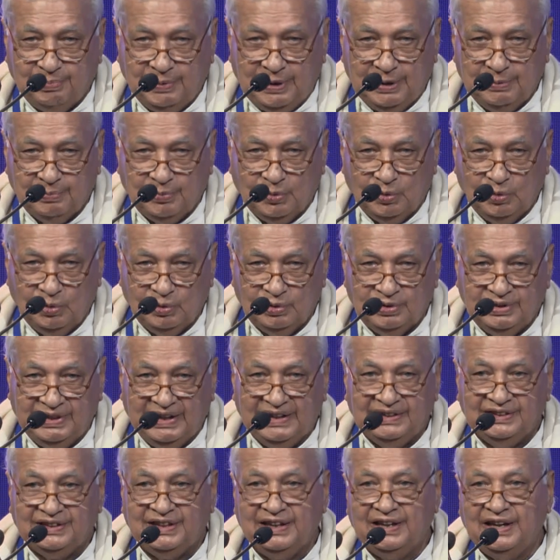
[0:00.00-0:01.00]
people
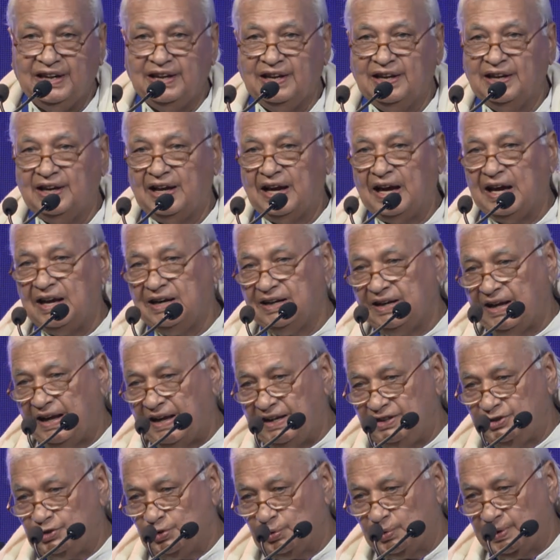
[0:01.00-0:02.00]
than the
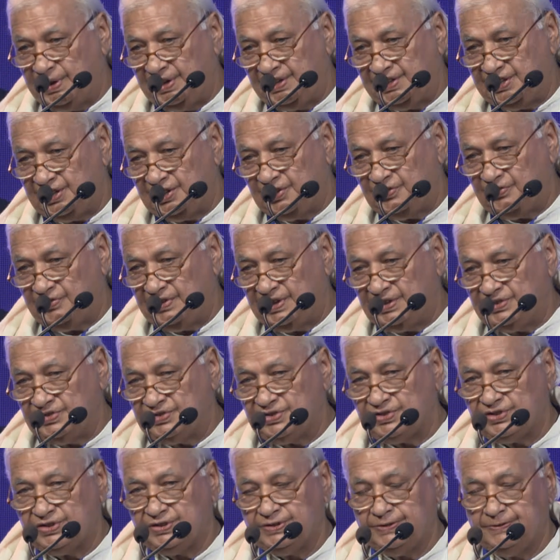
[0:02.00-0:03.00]
uneducated
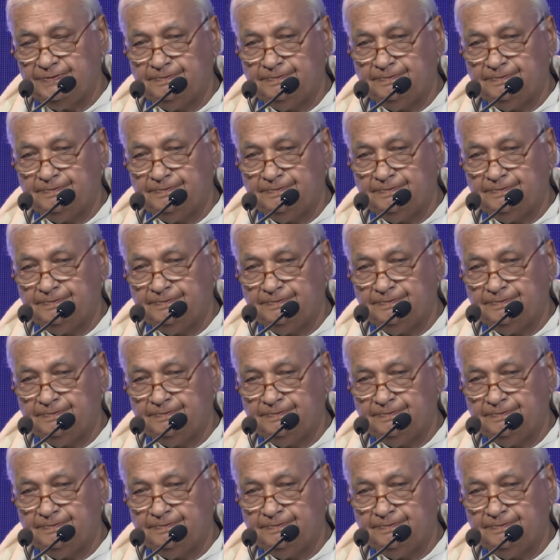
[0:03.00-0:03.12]
ones.